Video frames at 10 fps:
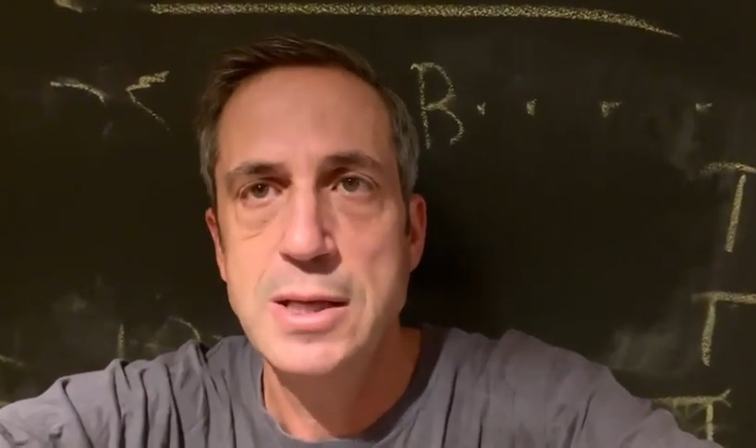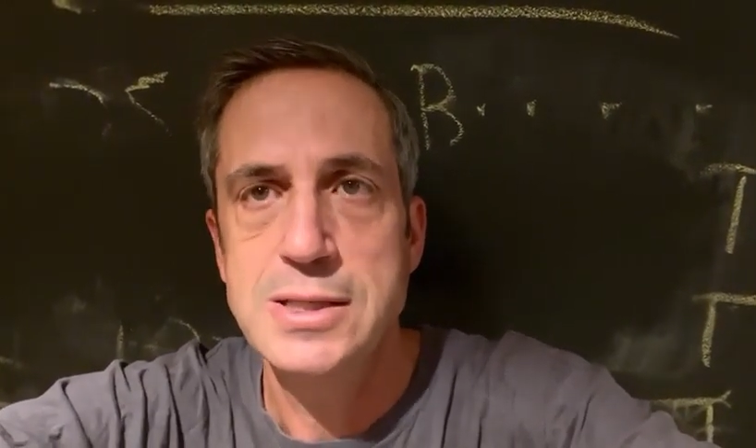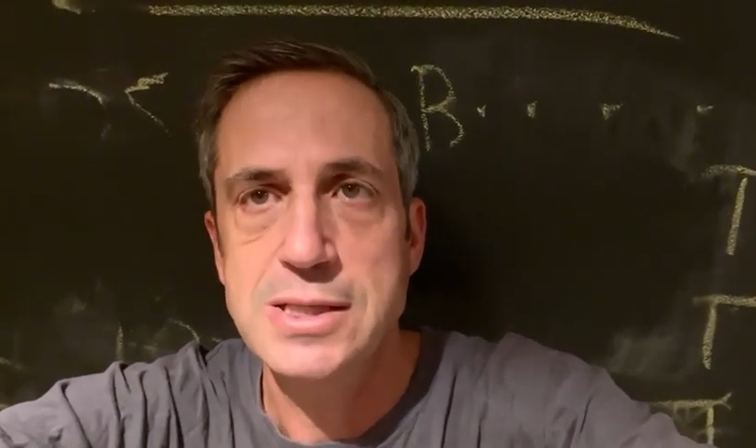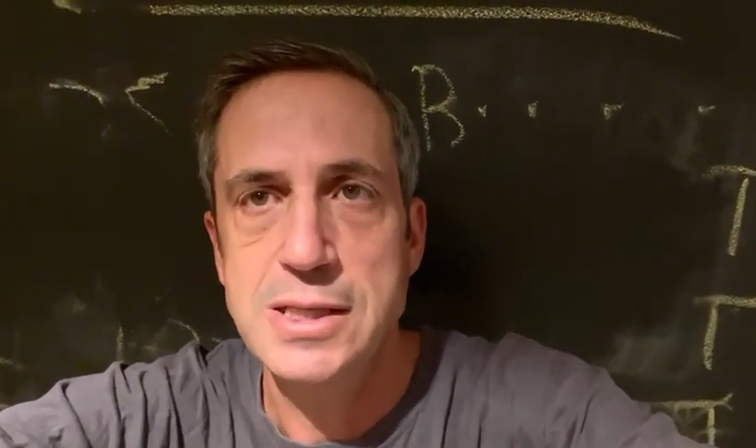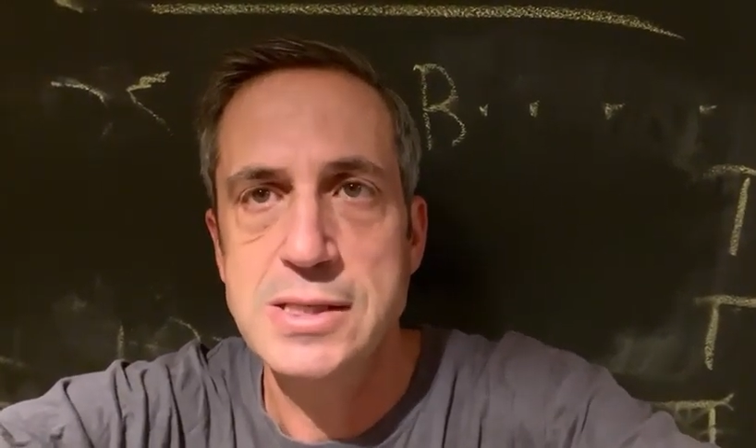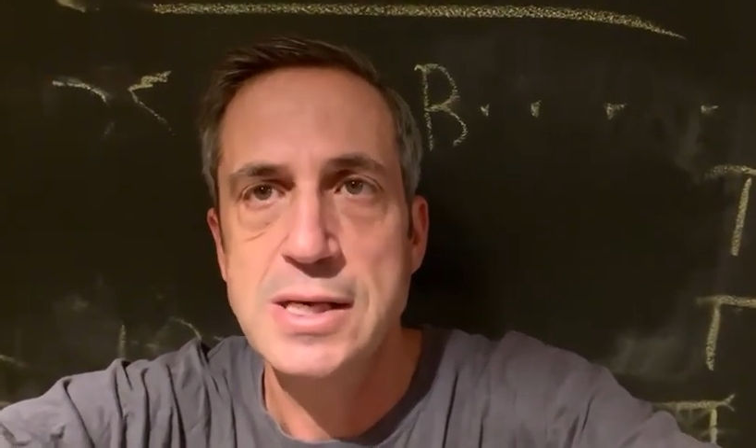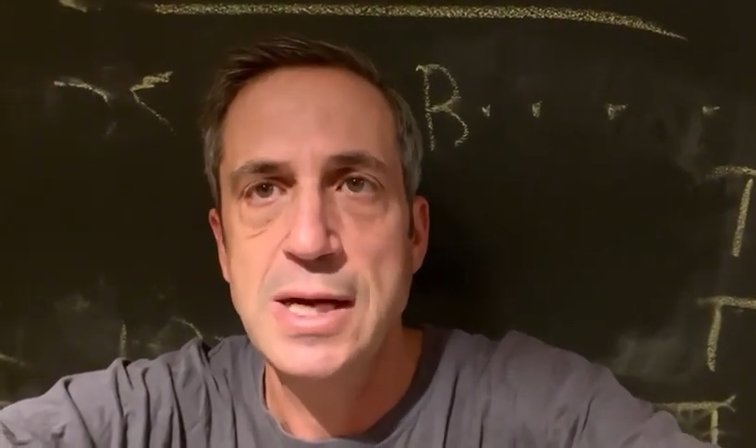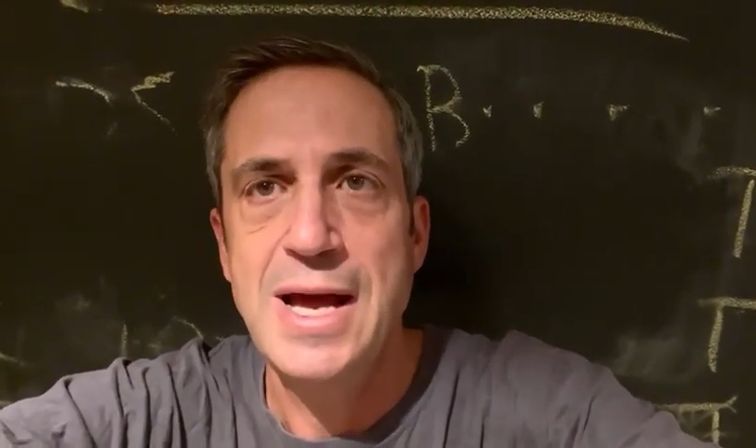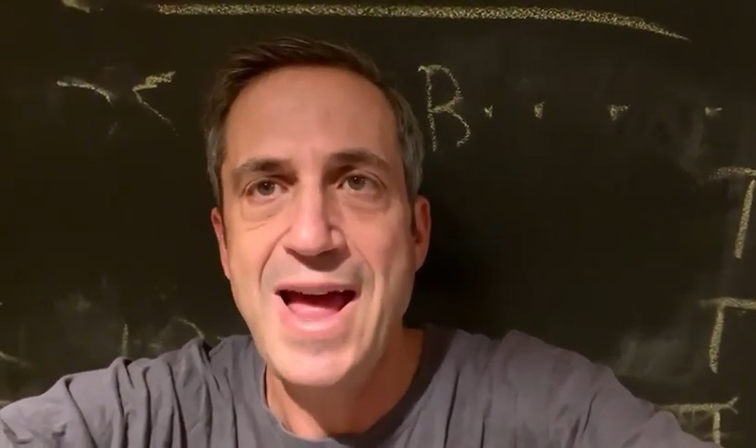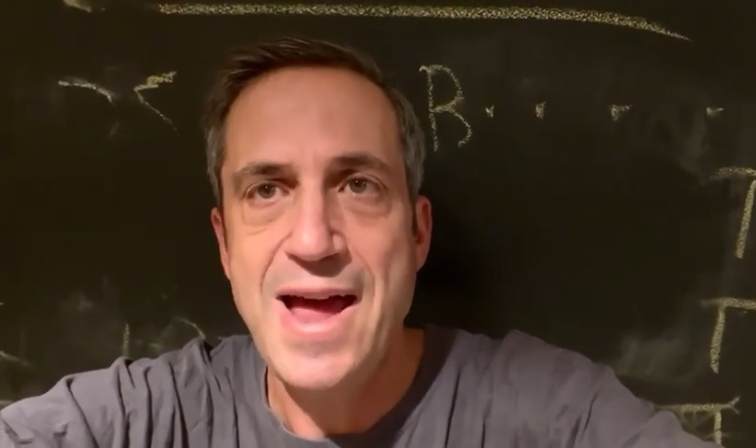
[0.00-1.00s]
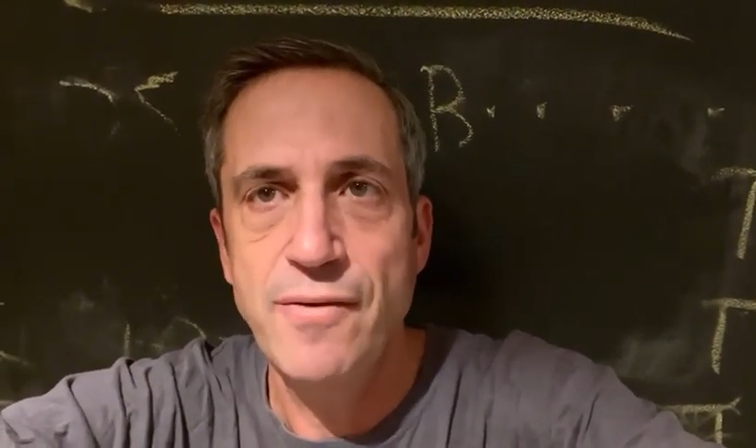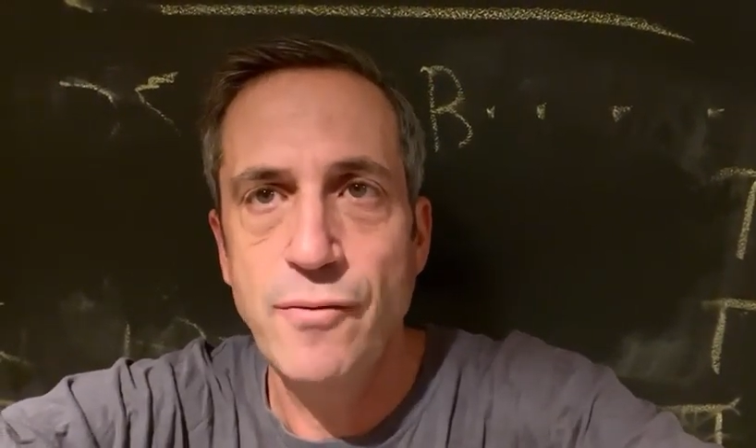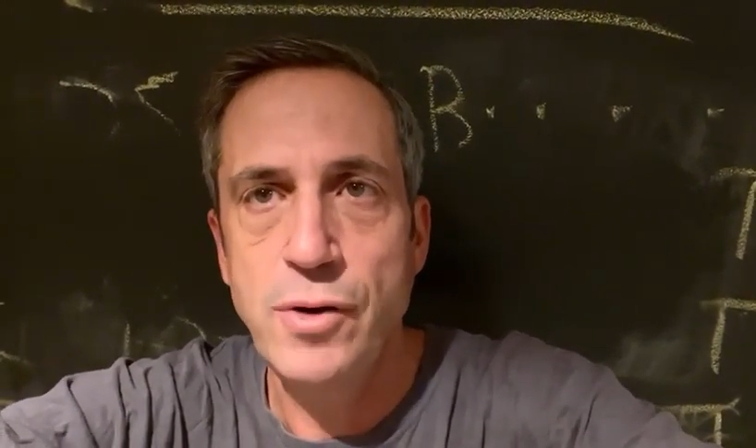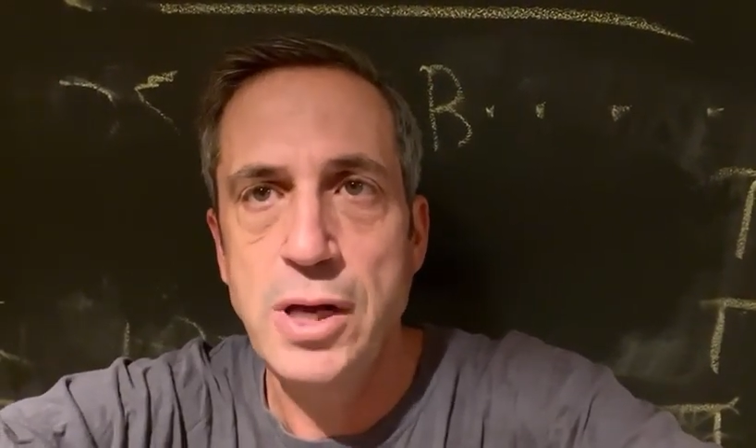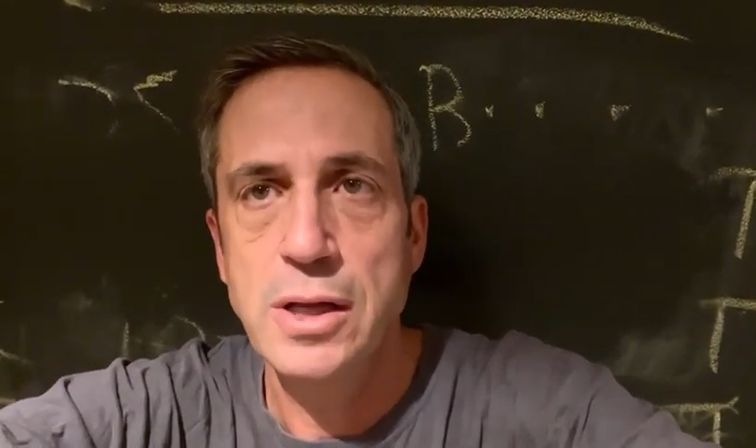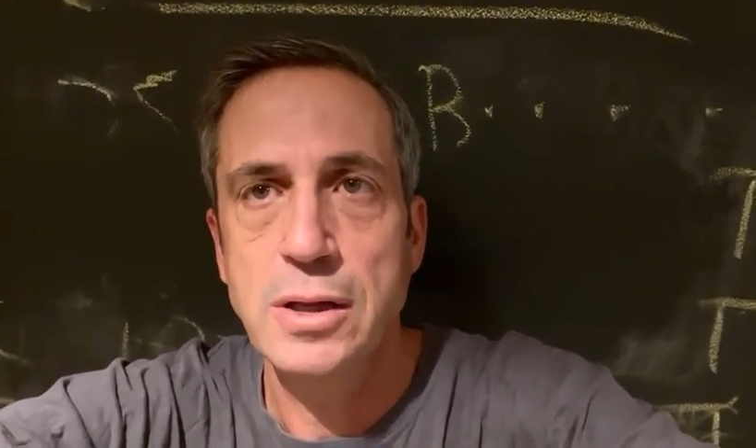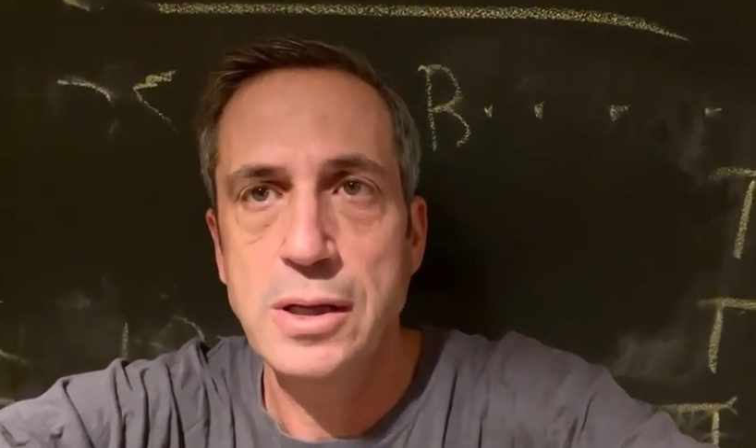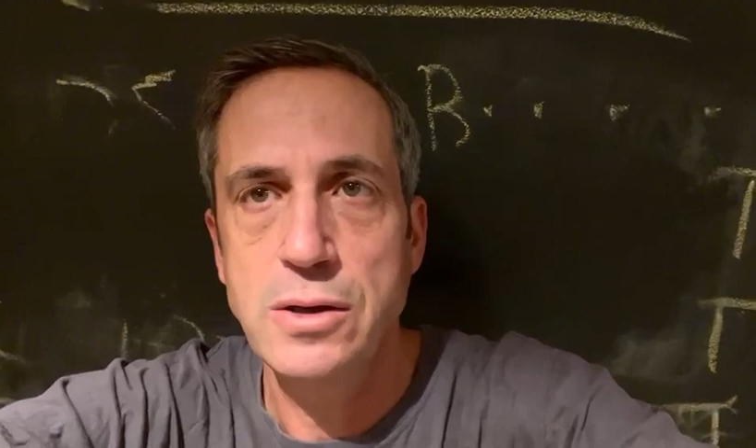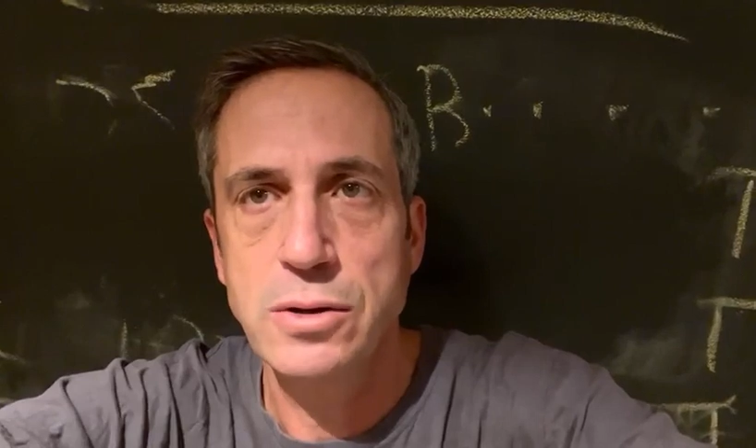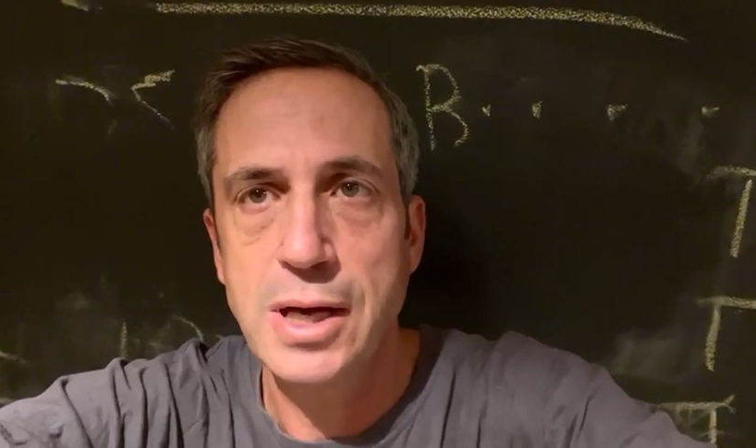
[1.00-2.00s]
sees every
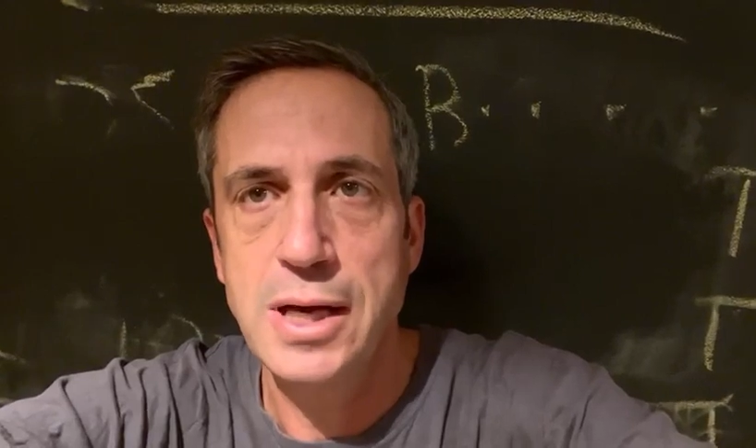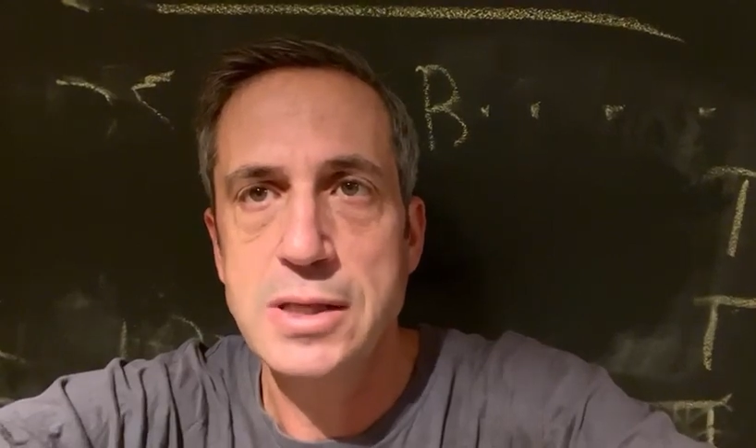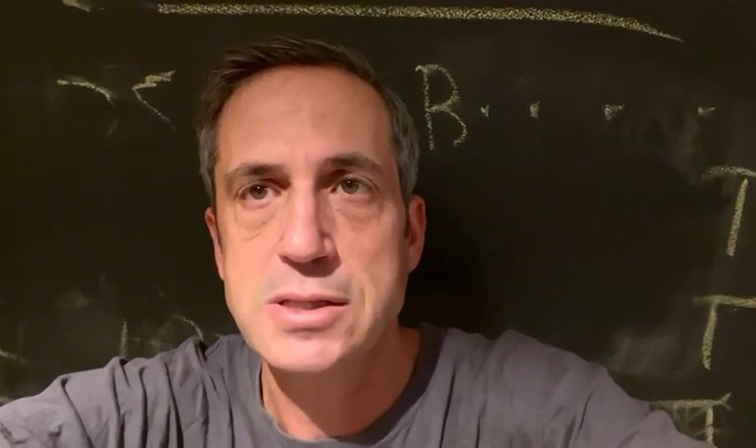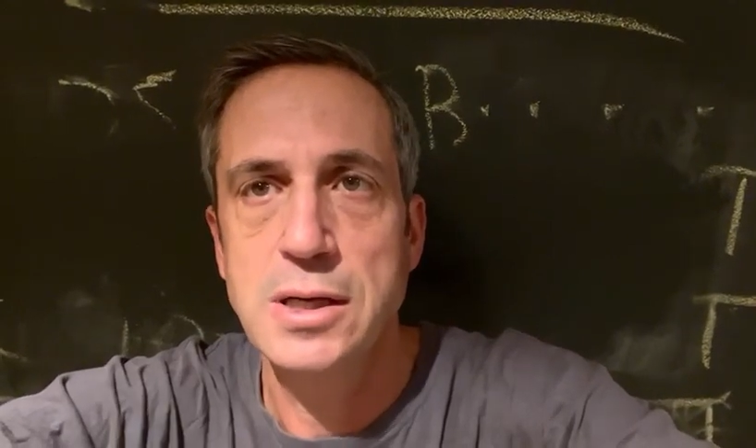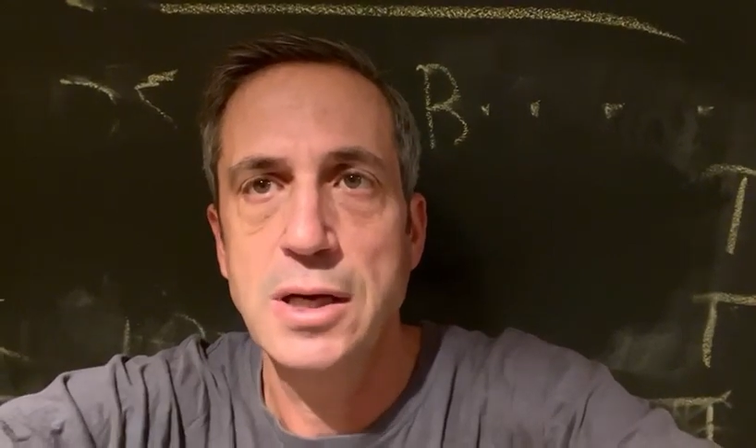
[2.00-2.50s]
legal case